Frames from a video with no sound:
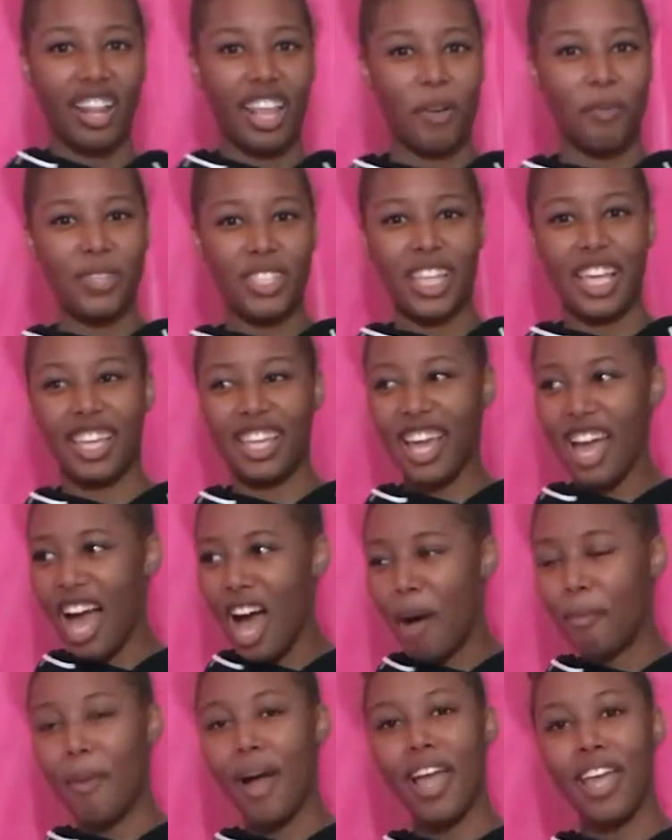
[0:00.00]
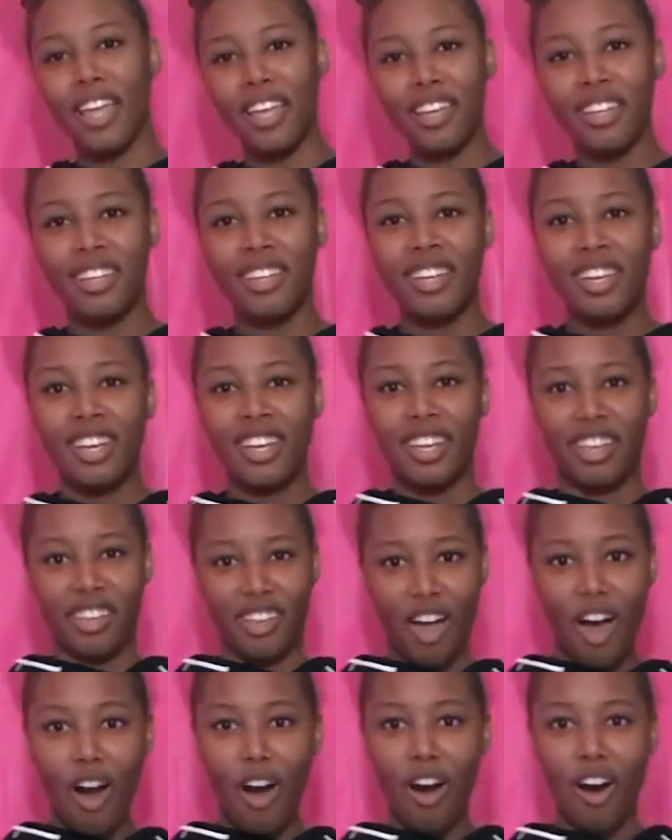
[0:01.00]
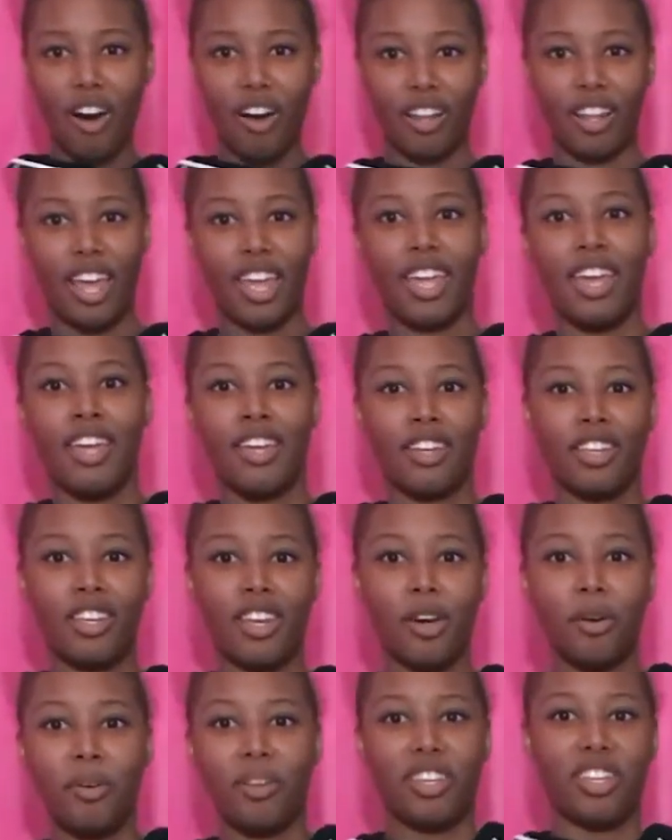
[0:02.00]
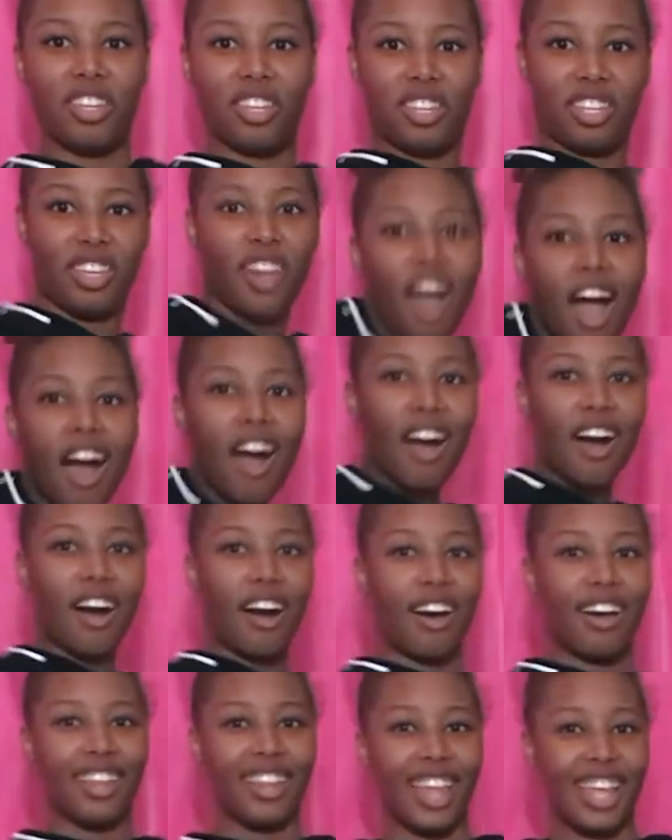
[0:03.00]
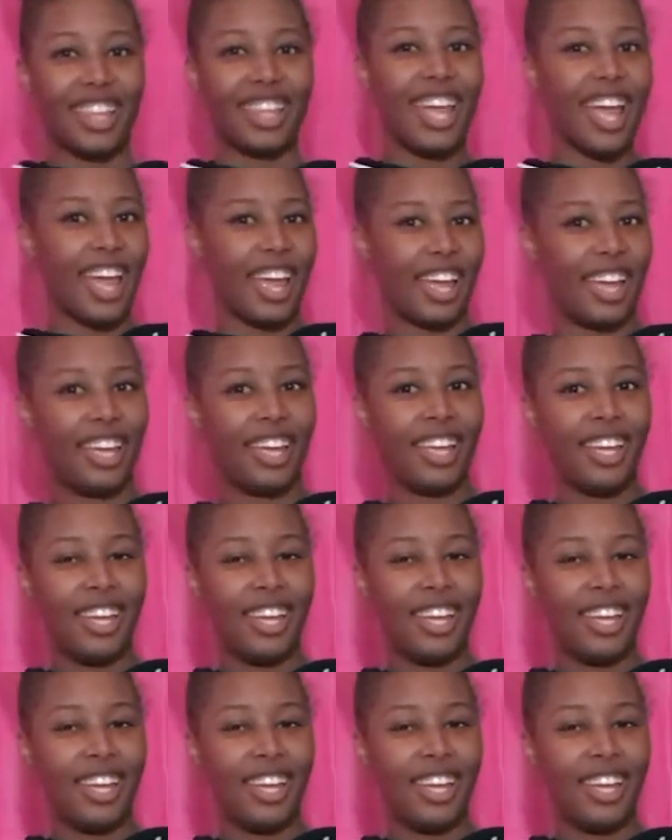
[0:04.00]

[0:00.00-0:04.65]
Like you say, yeah, man, y'all, like, you know, y'all, like that.